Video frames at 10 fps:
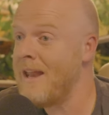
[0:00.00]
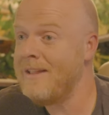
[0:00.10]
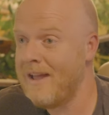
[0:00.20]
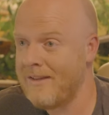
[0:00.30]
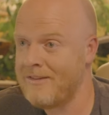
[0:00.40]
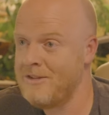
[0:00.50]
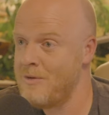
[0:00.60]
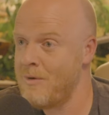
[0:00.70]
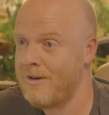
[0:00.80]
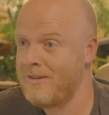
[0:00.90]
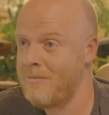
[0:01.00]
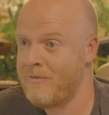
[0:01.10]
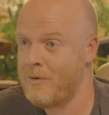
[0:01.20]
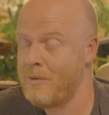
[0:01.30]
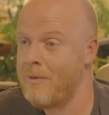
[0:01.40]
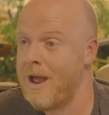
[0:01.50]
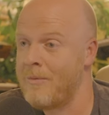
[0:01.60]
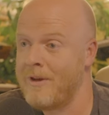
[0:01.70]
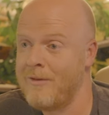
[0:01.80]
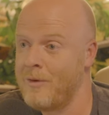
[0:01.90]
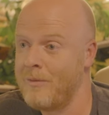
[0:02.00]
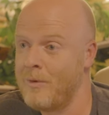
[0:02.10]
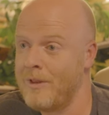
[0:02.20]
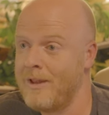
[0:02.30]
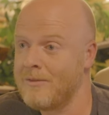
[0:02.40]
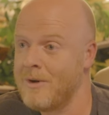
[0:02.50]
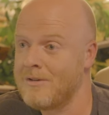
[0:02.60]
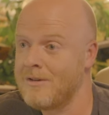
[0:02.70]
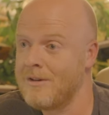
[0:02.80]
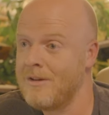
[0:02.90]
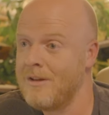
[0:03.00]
any last things you want to say before we wrap? And I have one, one last question.